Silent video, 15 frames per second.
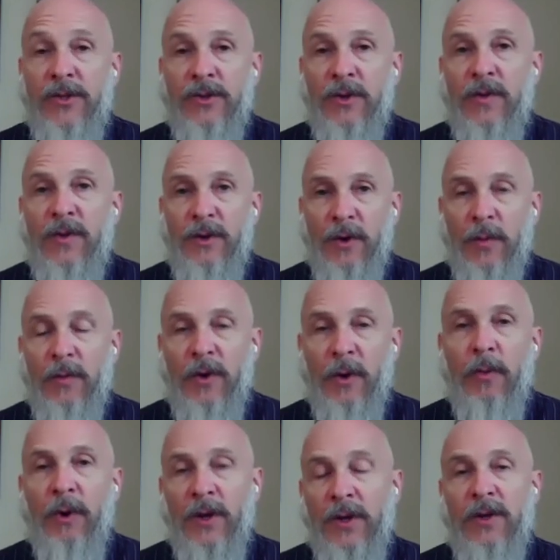sure that you're
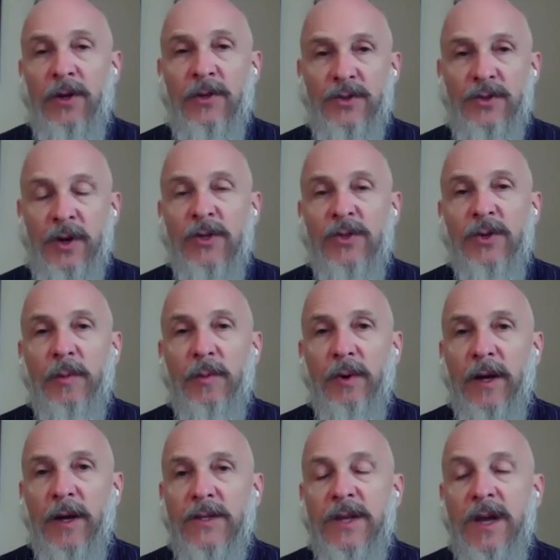putting a good structure in
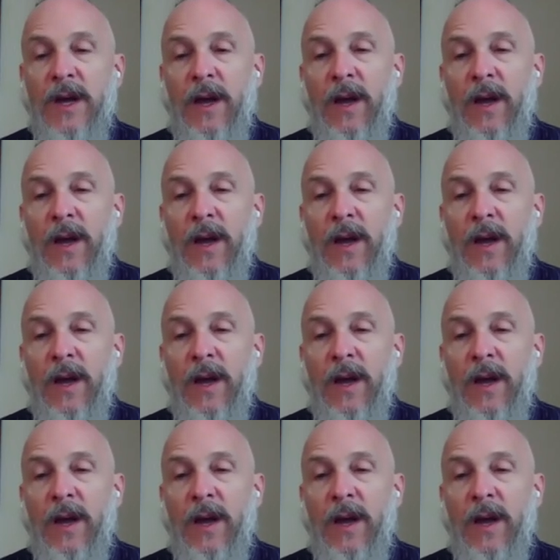place.